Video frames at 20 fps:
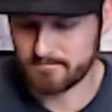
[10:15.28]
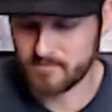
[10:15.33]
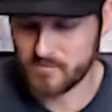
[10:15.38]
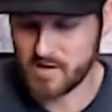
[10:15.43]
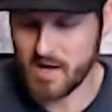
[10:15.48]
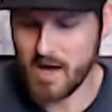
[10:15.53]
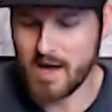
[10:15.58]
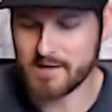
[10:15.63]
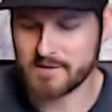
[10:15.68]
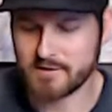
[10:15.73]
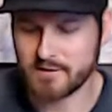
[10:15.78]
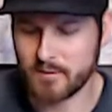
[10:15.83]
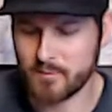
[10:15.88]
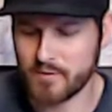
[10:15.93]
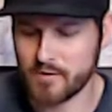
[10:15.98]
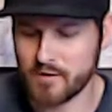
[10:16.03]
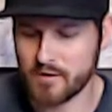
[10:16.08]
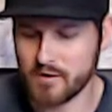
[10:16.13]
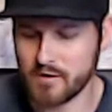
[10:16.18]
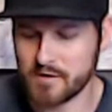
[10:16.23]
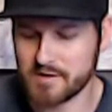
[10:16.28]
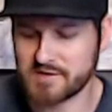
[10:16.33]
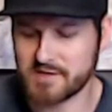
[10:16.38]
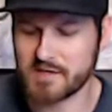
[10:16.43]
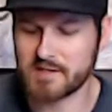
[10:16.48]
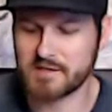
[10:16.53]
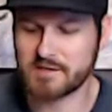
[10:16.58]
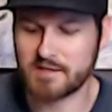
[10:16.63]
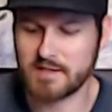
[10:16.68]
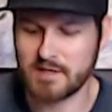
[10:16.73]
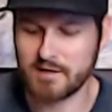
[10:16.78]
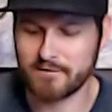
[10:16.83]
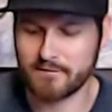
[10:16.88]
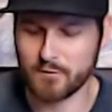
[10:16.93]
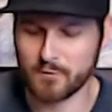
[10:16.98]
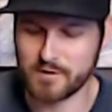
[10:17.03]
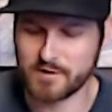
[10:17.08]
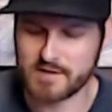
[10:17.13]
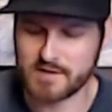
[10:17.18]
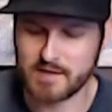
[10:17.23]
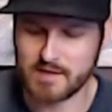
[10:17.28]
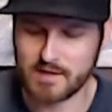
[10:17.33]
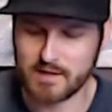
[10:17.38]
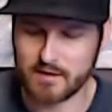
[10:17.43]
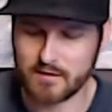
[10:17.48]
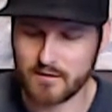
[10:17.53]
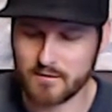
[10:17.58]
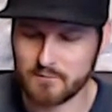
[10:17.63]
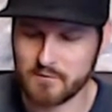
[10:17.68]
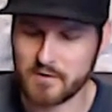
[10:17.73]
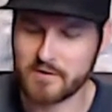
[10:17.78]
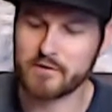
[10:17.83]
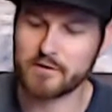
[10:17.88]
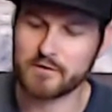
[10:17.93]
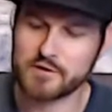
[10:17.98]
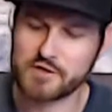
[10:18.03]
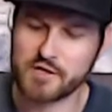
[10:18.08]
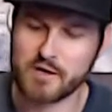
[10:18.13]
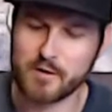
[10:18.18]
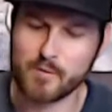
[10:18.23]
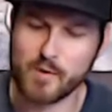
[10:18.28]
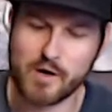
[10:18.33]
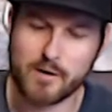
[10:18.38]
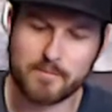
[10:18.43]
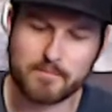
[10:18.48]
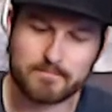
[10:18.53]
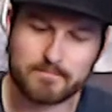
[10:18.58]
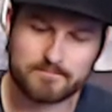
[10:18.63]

Cask number 1614, refill sherry butt.